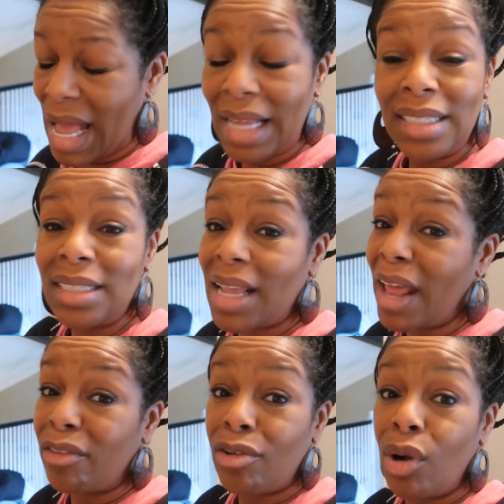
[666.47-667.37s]
I just
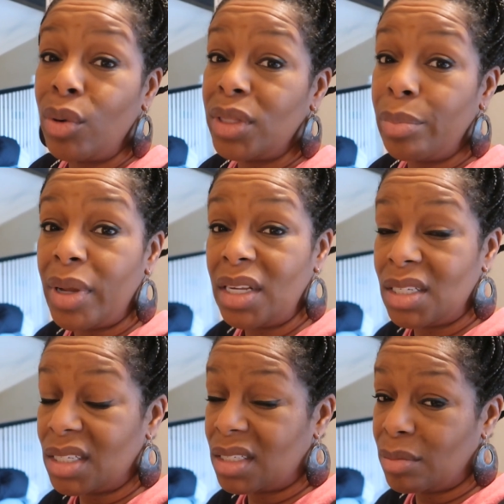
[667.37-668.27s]
gotta roll with the
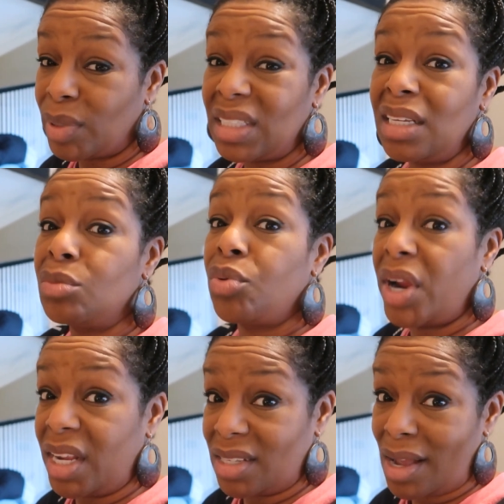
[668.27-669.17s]
punches. But these
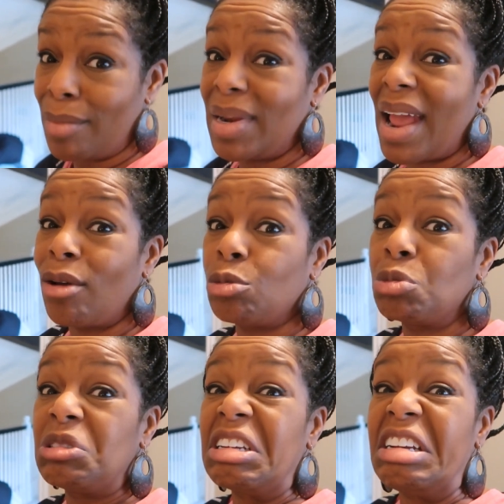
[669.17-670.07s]
braids coming out
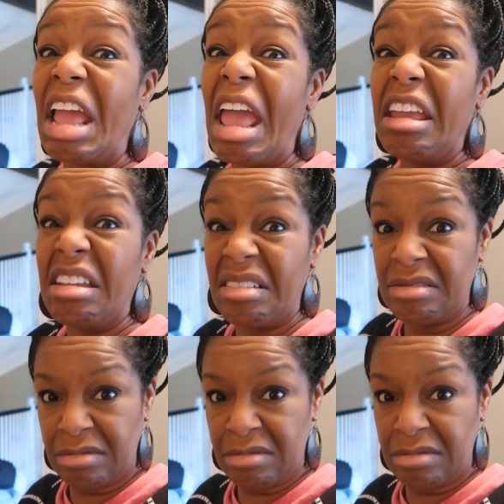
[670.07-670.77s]
today.